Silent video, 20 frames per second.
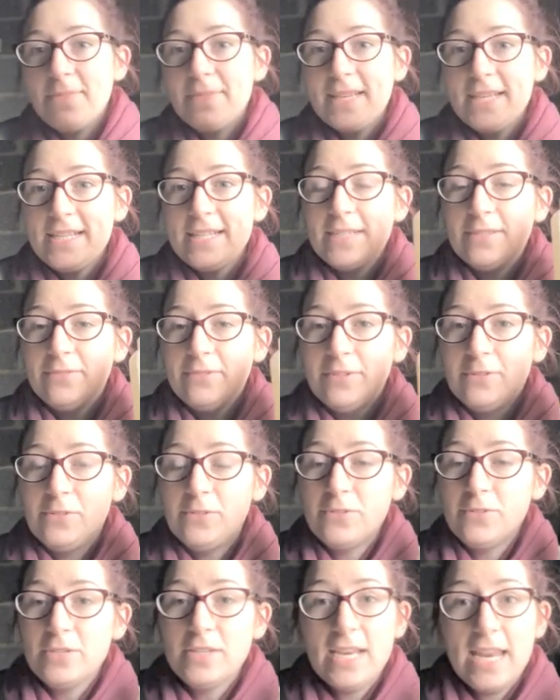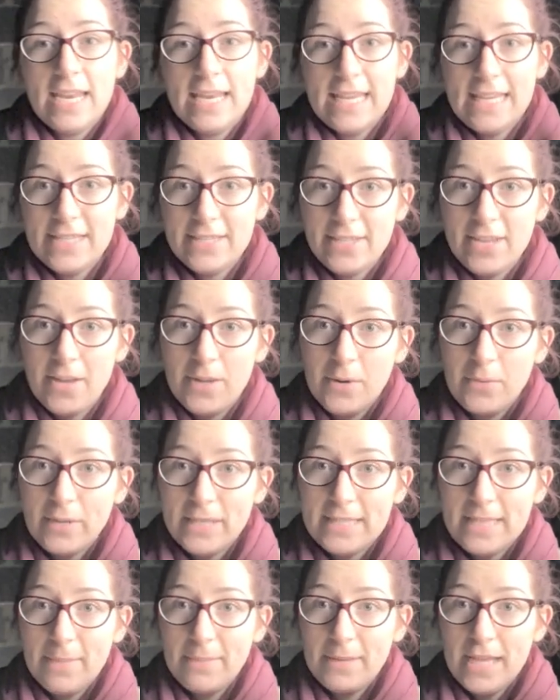This is for if you're doing any internal
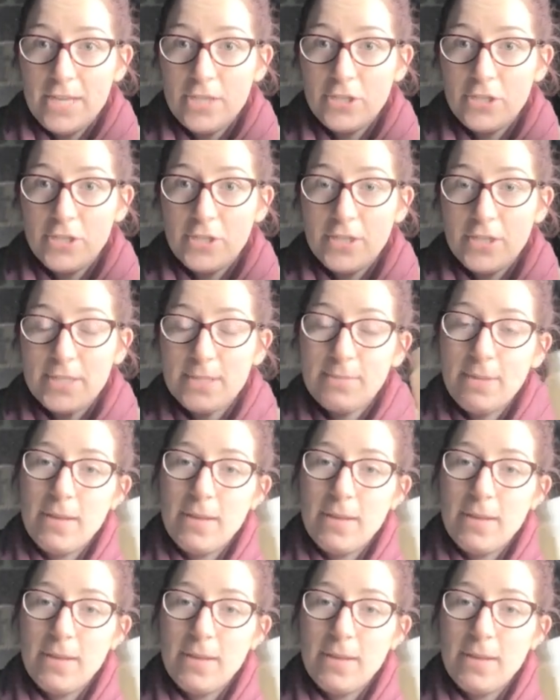examinations,